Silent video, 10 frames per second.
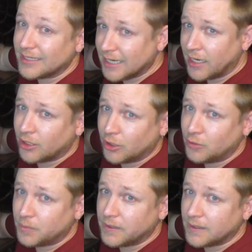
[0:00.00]
entire
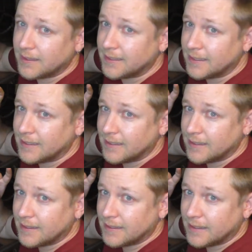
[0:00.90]
loop
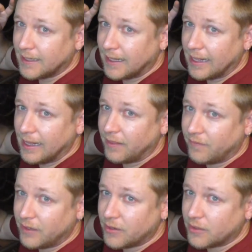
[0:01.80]
and the video